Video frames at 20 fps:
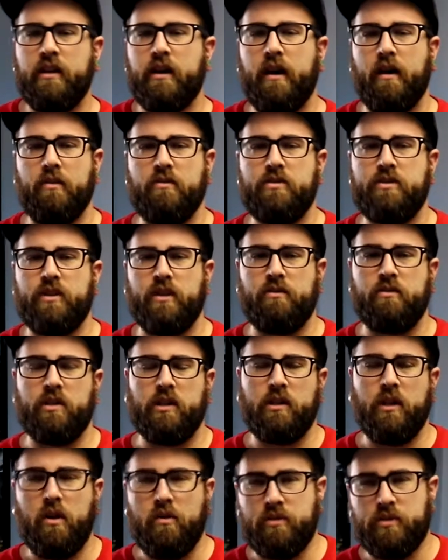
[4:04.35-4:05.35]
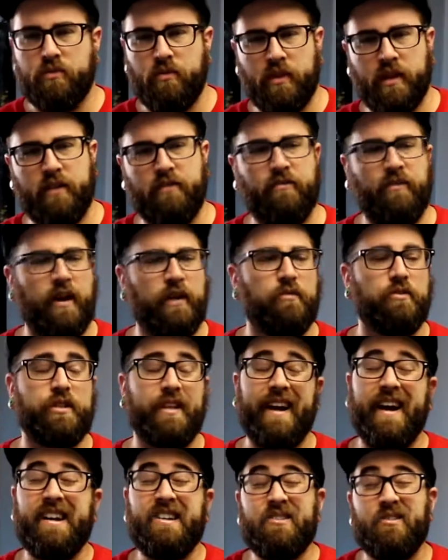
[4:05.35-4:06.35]
It was the lowest one they could fight, which
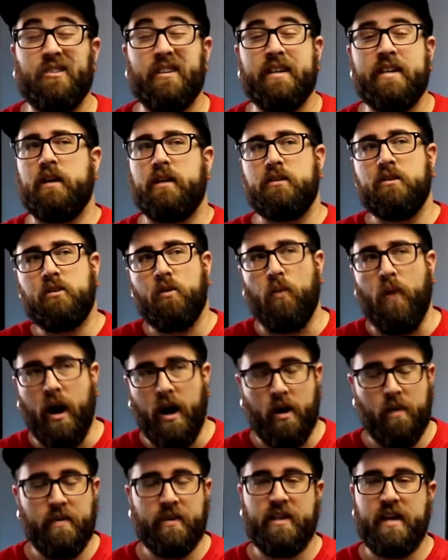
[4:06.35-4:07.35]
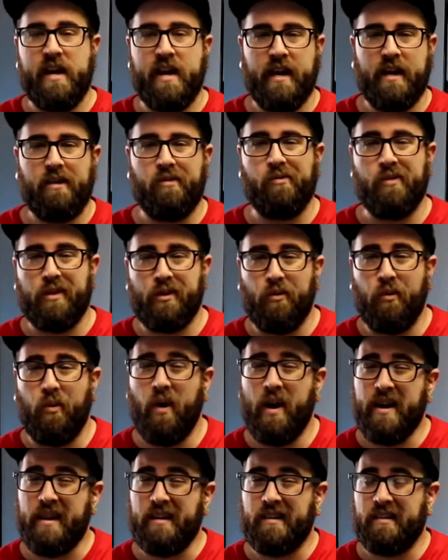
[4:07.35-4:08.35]
actually, it took a while, but they handled with
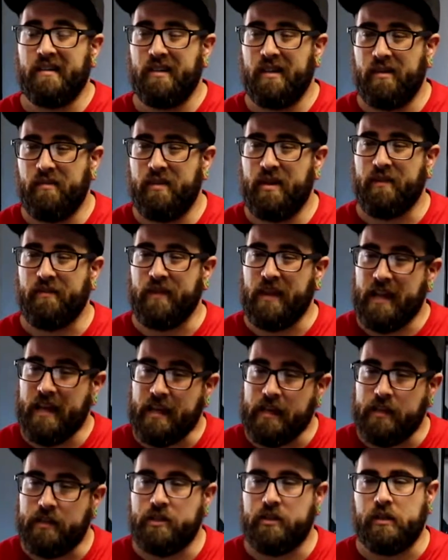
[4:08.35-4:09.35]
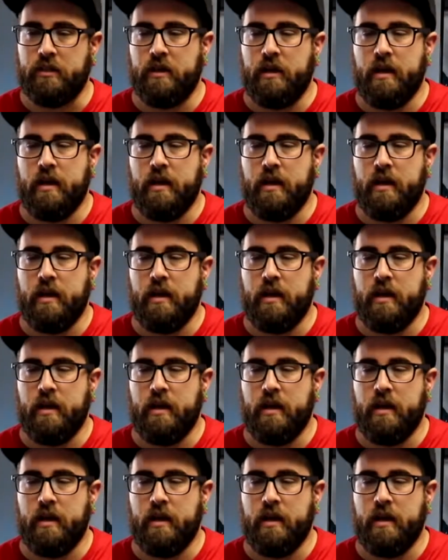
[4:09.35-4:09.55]
quite a bit of ease.